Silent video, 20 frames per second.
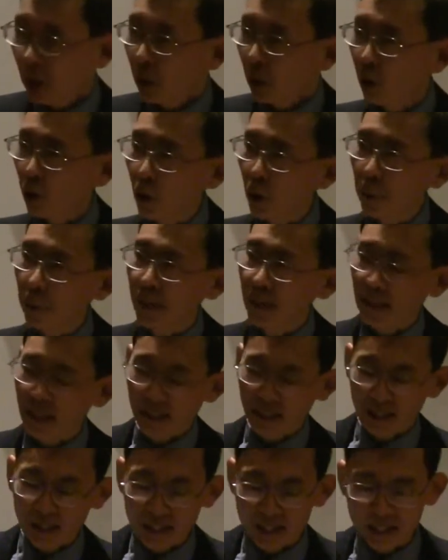Hope
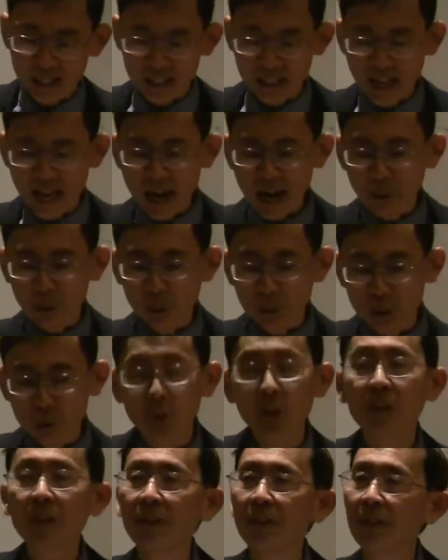is that which
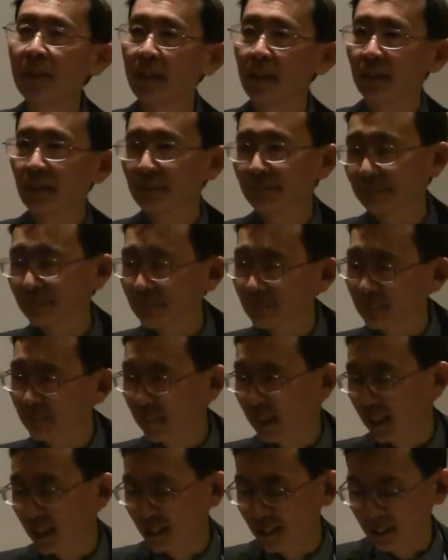we feel
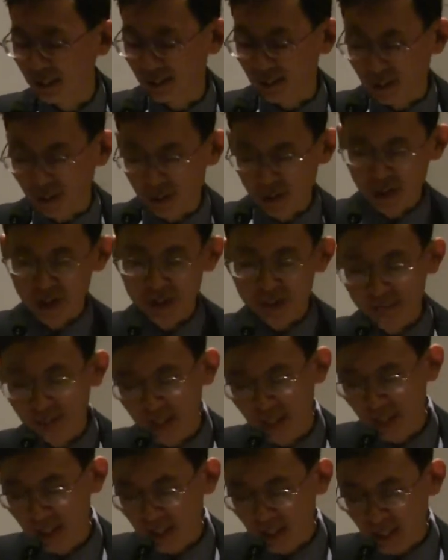in our hearts
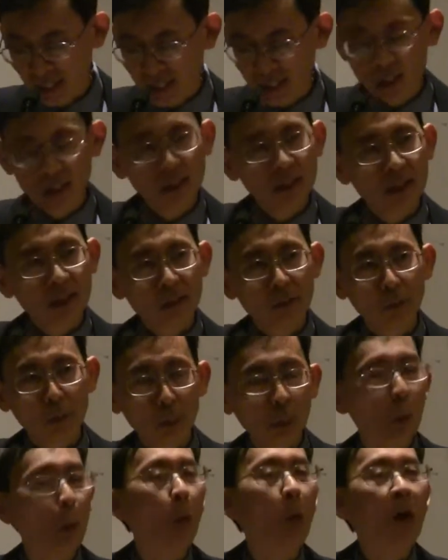when
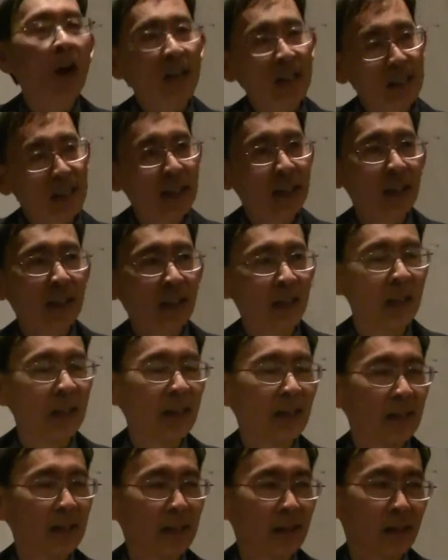we're wanting
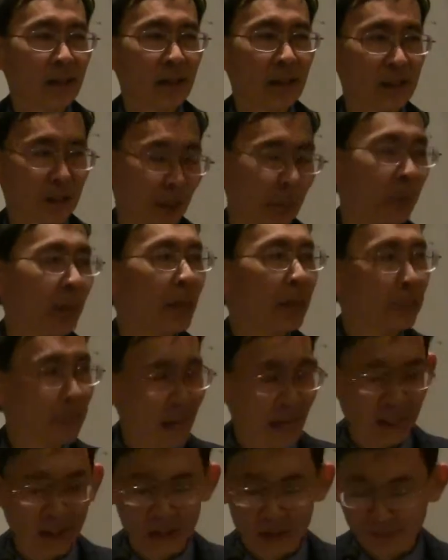something
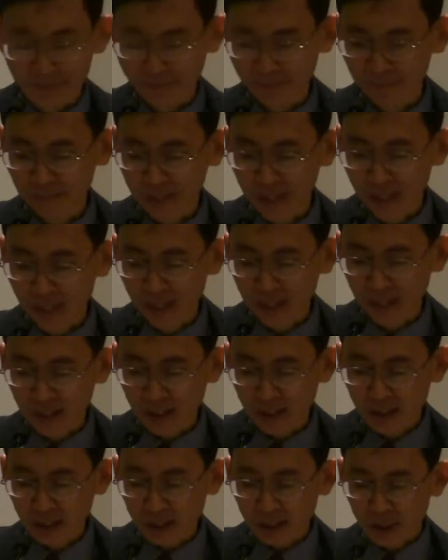better.
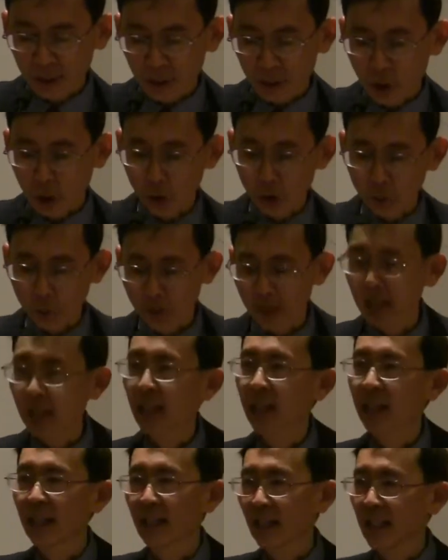Hope
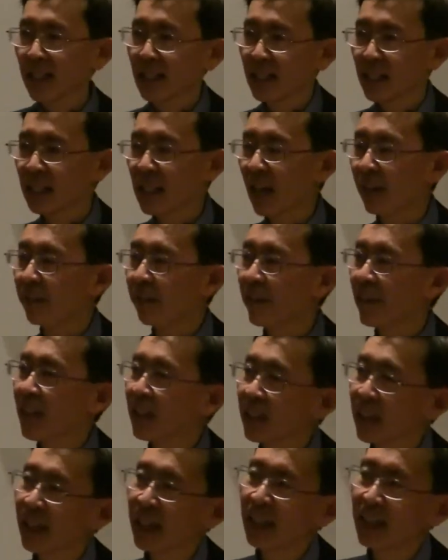is that
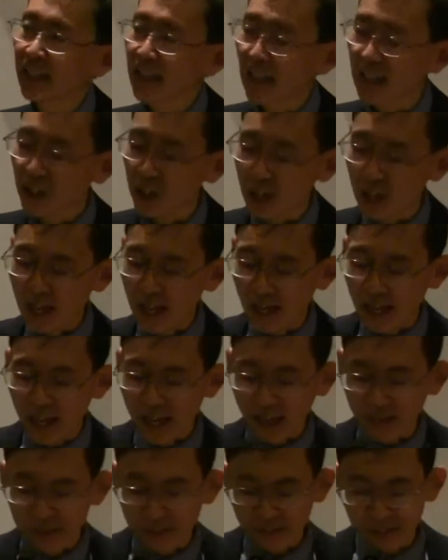feeling that you
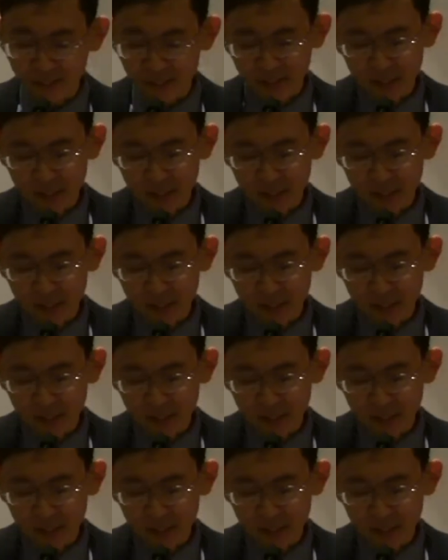have